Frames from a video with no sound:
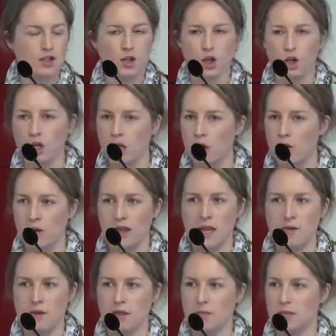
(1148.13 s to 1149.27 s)
You've got to go in there
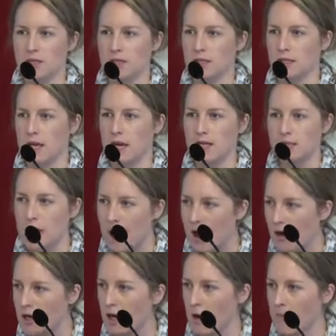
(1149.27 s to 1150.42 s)
with a business case. How
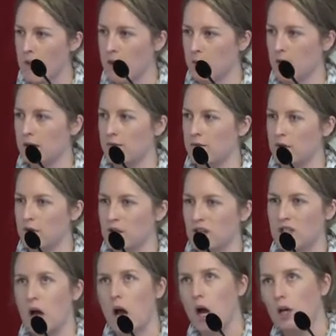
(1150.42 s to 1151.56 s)
can I make money for you? She
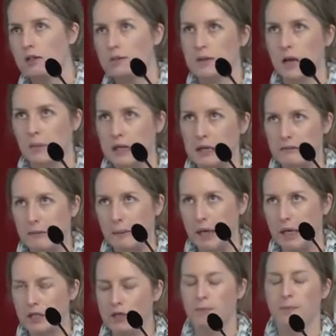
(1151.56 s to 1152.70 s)
goes, ultimately I'm here for the
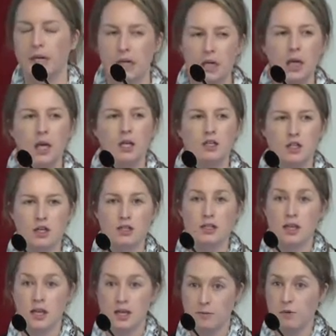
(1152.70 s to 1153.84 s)
patient, but she goes,
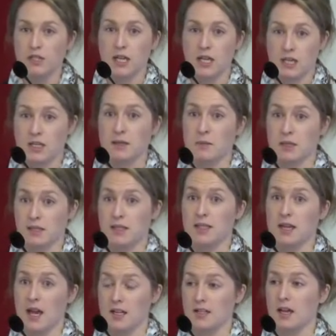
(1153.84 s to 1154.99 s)
present it as a business
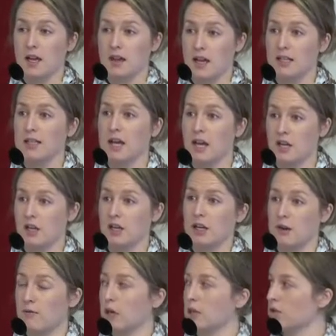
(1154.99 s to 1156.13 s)
case, and that's how you're going to
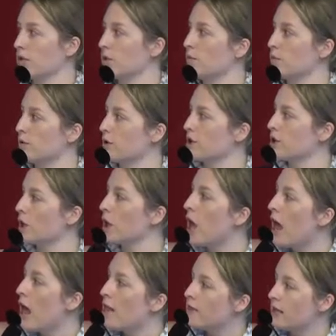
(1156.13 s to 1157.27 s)
get runs on the board. So
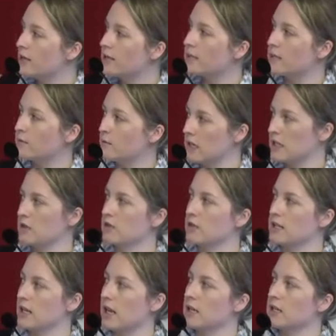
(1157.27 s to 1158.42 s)
this resource,
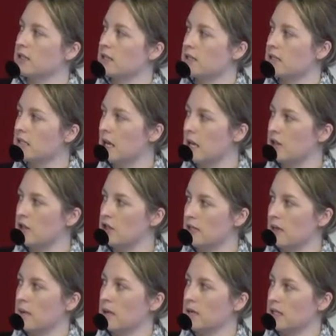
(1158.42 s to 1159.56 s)
again, it's a New
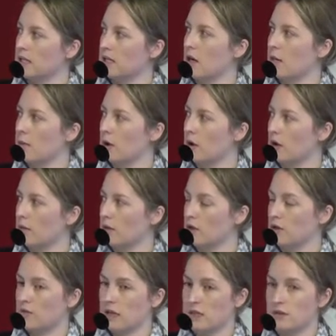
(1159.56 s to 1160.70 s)
South Wales STI Programs
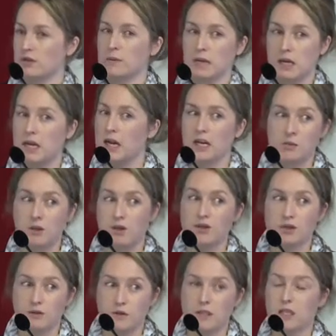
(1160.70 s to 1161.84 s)
Unit resource, but it can be
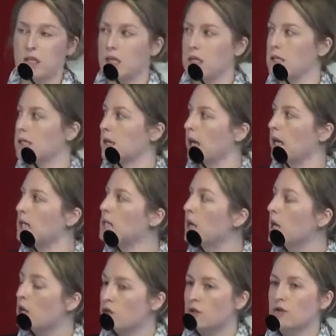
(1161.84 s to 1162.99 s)
used obviously in any state,
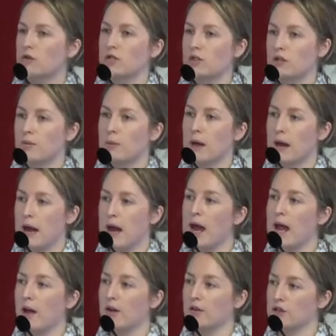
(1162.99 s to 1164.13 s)
talks to you about
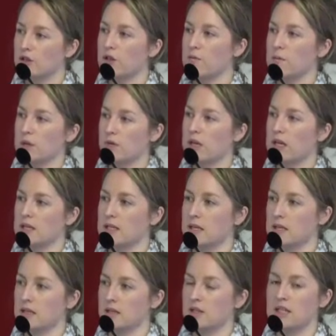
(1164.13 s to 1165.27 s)
how you can bill these
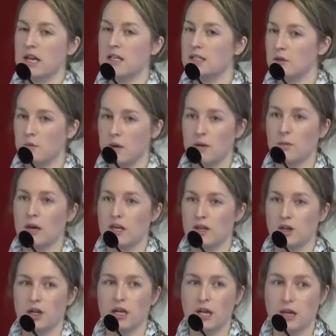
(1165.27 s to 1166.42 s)
things, because that's the one way
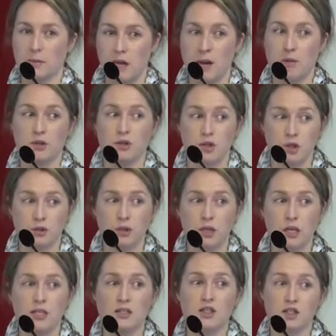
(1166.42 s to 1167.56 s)
you're going to be able to do it,
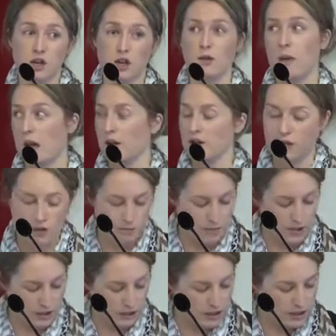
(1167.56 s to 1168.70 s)
is to show them how you can
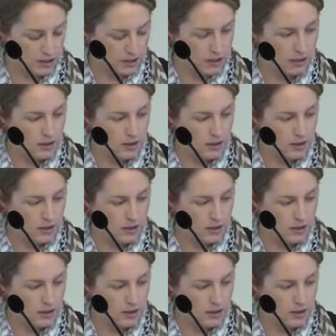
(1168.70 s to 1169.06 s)
bill it.